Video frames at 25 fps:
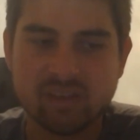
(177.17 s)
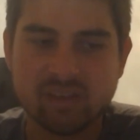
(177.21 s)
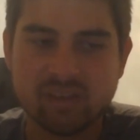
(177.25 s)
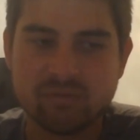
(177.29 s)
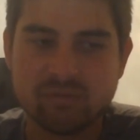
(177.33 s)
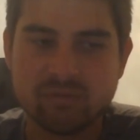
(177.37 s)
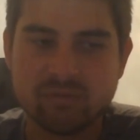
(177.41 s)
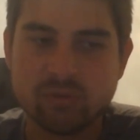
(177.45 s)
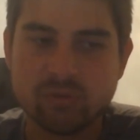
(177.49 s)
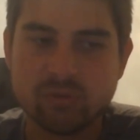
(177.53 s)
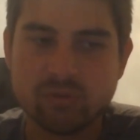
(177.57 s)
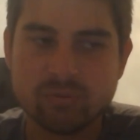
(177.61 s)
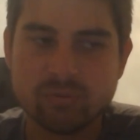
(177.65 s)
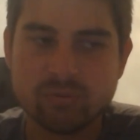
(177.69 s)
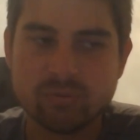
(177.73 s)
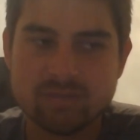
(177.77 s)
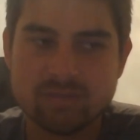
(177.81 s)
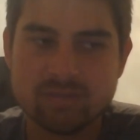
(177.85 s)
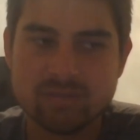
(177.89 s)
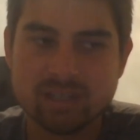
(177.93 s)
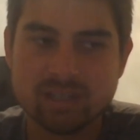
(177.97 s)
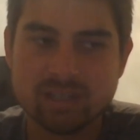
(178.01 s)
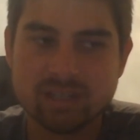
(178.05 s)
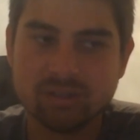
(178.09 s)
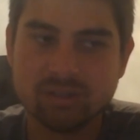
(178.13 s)
If
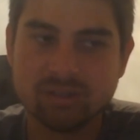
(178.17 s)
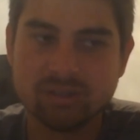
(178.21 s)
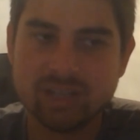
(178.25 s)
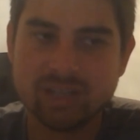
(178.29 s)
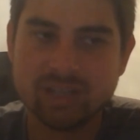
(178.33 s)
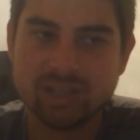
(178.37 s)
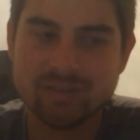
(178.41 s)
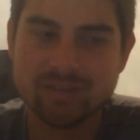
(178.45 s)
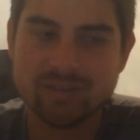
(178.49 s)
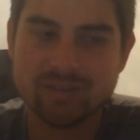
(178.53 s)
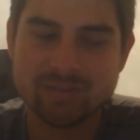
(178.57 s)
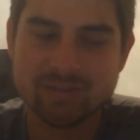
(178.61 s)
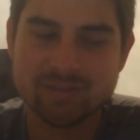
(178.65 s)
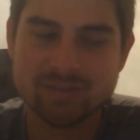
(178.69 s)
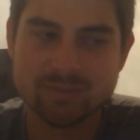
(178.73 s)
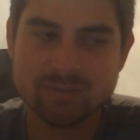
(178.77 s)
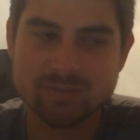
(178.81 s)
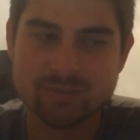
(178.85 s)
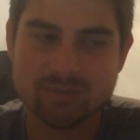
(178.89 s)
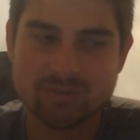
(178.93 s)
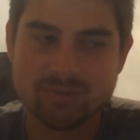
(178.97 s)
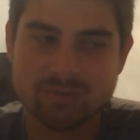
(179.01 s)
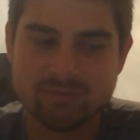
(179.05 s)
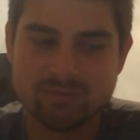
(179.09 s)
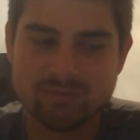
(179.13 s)
you did look at any of those
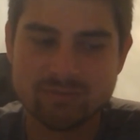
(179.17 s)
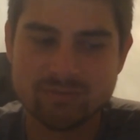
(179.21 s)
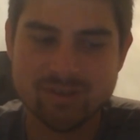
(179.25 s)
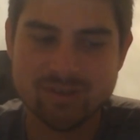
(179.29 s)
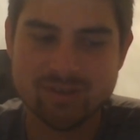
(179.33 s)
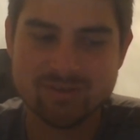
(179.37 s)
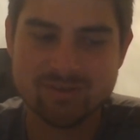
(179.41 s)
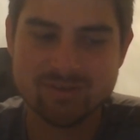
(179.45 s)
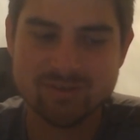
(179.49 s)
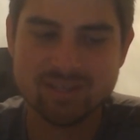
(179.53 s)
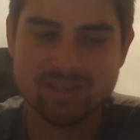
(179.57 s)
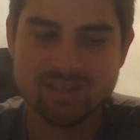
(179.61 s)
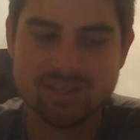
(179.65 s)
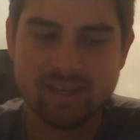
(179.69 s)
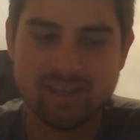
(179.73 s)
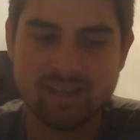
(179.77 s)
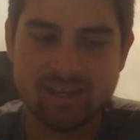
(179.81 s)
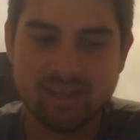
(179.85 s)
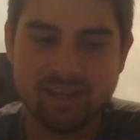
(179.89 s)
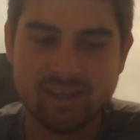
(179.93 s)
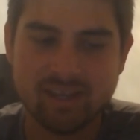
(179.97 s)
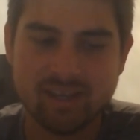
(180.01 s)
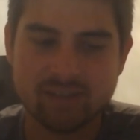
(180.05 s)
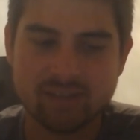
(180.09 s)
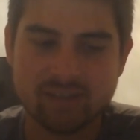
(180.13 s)
Amazon reviews,
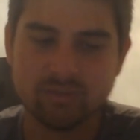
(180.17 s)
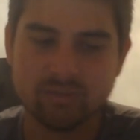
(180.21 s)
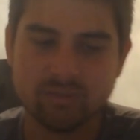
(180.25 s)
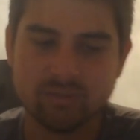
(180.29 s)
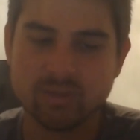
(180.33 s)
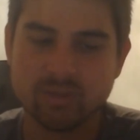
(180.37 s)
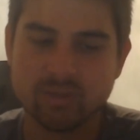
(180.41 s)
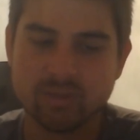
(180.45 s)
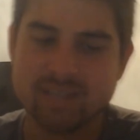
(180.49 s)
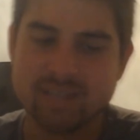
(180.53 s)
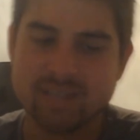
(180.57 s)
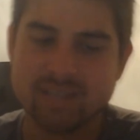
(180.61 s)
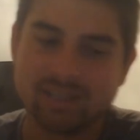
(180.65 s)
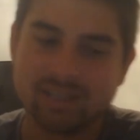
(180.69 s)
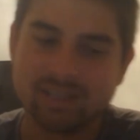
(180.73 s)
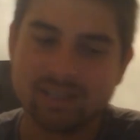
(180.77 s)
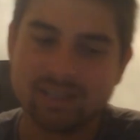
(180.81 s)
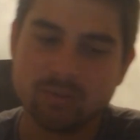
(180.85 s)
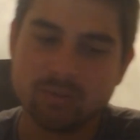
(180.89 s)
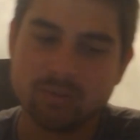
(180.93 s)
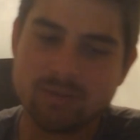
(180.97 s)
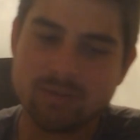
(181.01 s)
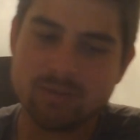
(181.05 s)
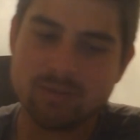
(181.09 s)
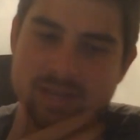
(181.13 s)
you'll know
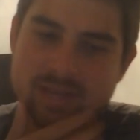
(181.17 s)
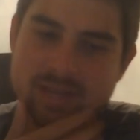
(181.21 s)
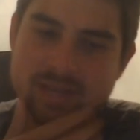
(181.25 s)
exactly what